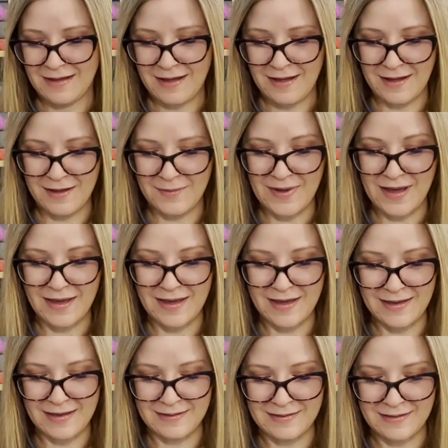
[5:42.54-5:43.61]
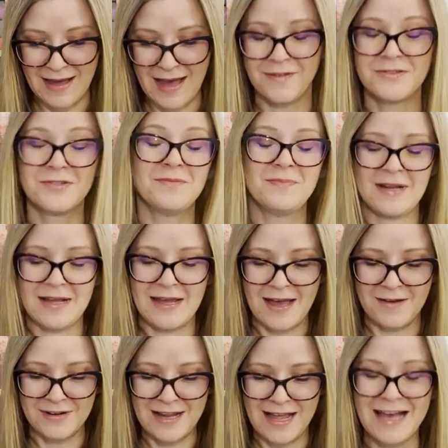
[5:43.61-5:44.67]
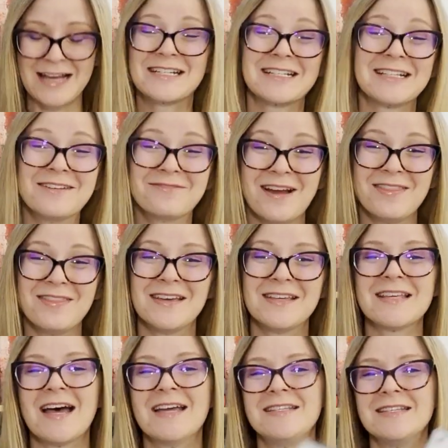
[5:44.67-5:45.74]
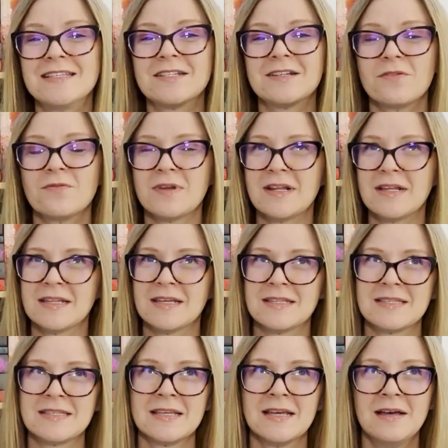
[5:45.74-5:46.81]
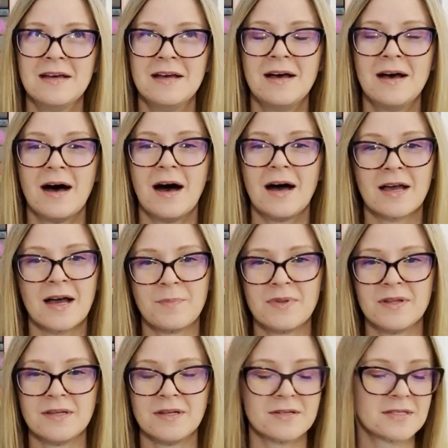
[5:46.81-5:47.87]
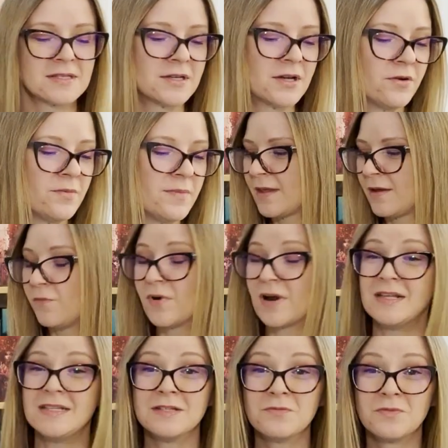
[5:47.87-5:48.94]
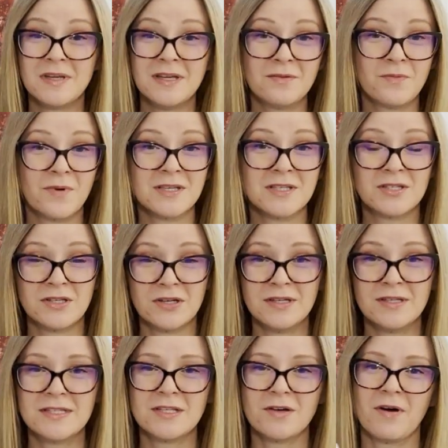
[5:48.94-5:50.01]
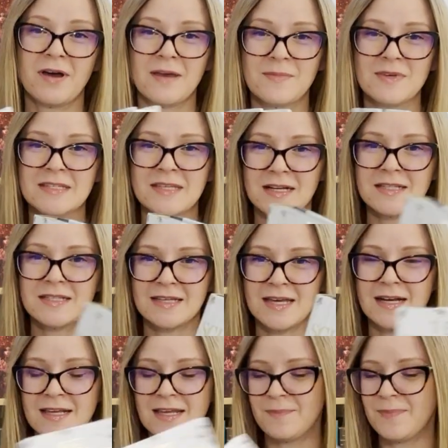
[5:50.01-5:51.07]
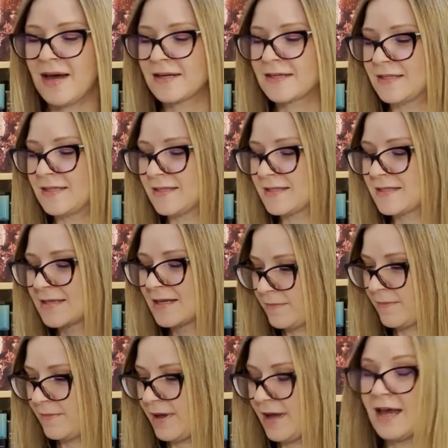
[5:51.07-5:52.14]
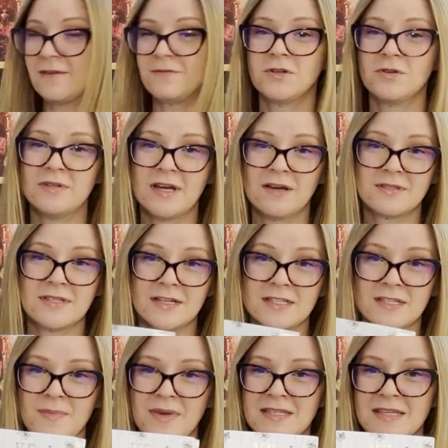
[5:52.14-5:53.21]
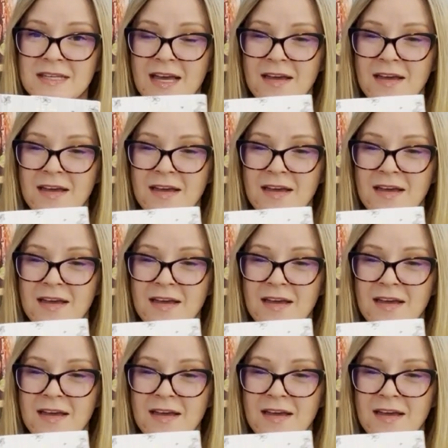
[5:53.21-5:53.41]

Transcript: I have to admit, I haven't actually read this. I did start reading this a couple of years ago. What I did read was good, so I am excited to kind of get back to this. I have no doubts that it's amazing.